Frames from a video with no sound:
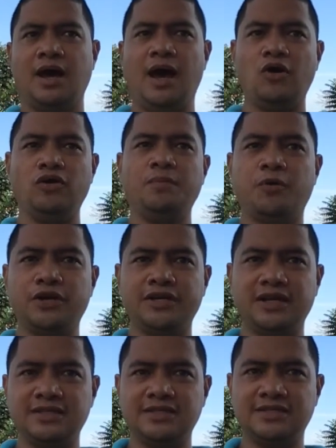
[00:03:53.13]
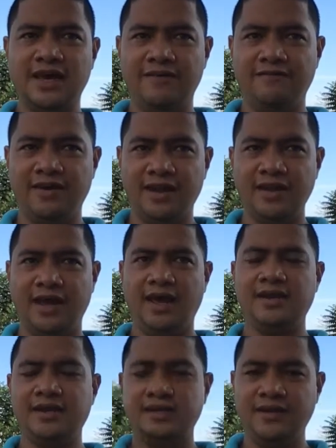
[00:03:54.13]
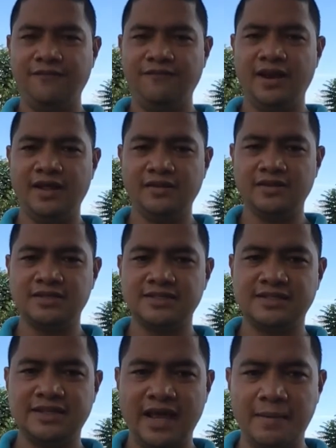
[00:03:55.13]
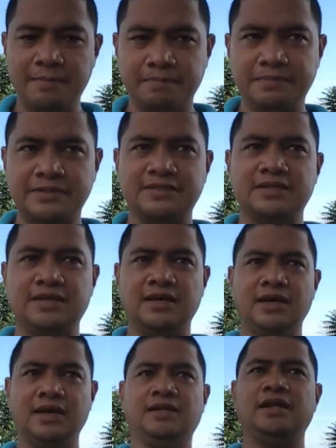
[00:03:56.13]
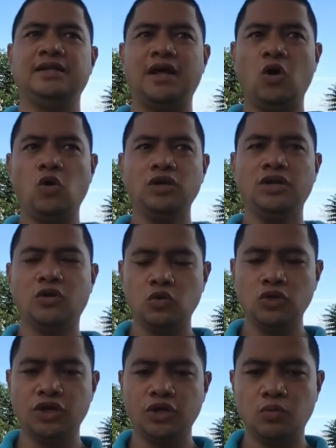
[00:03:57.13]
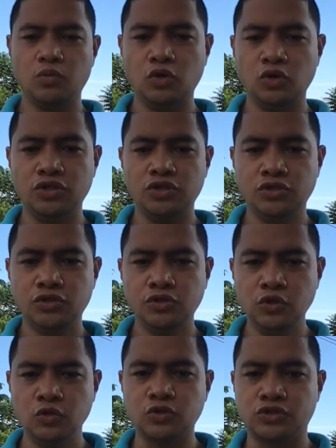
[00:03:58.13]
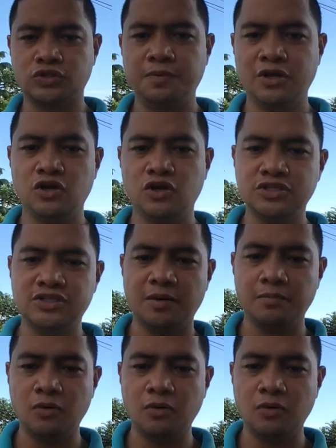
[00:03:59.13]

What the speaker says: how important is heaven, and the different steps that a holy ruler would use, because the